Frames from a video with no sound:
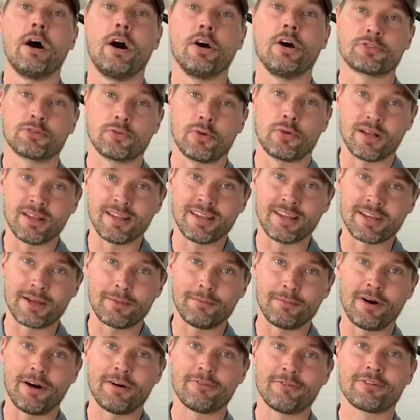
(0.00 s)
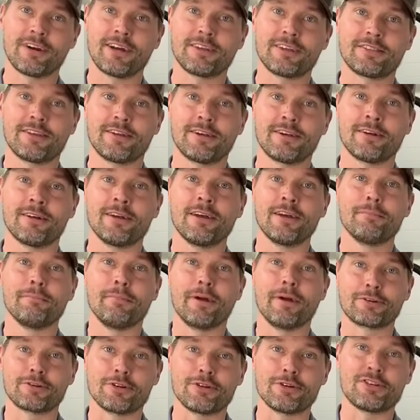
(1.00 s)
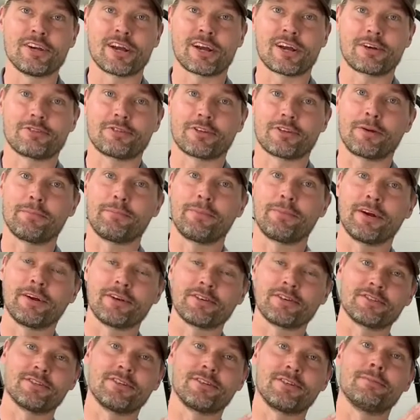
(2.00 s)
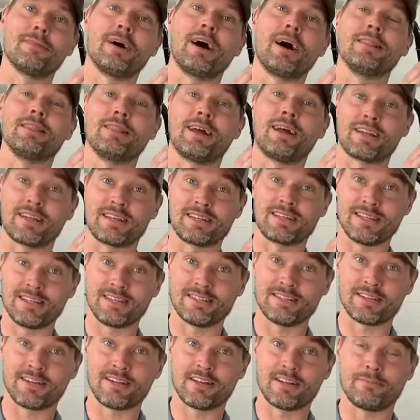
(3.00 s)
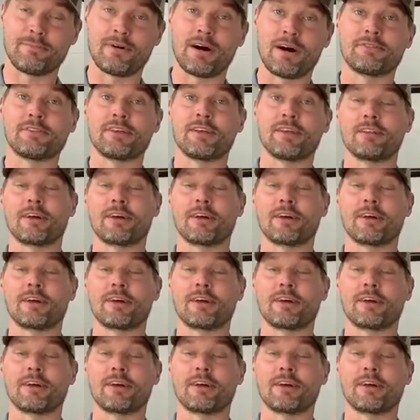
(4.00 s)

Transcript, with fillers: Also a link above right there. Make sure you check out the comparison, a lot of detail about the